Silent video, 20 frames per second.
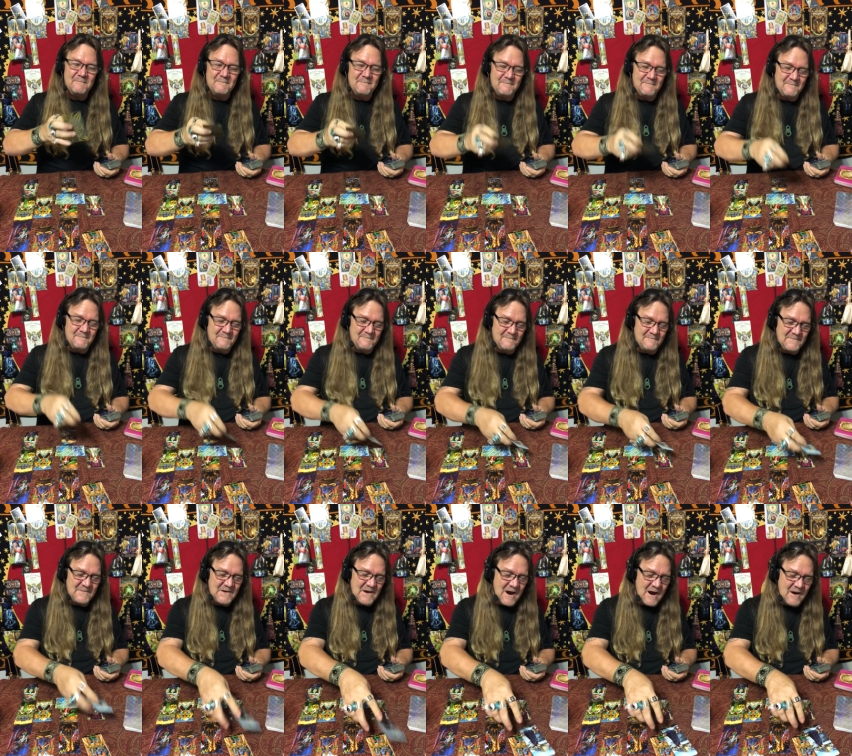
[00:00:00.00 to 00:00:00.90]
Mm -hmm.
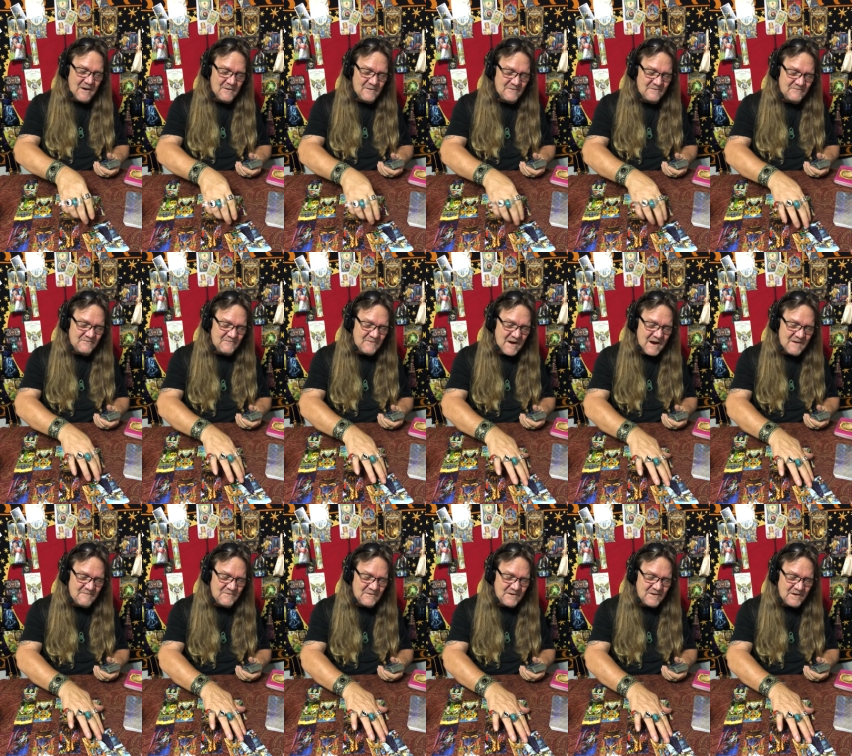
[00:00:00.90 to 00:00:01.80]
Tired of the
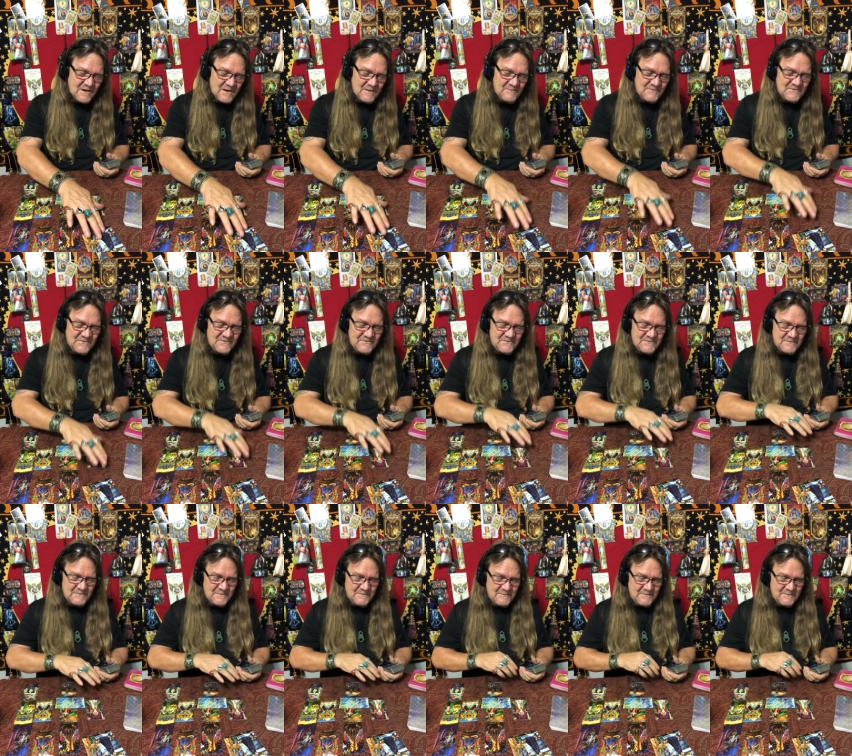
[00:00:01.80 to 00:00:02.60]
five of cups.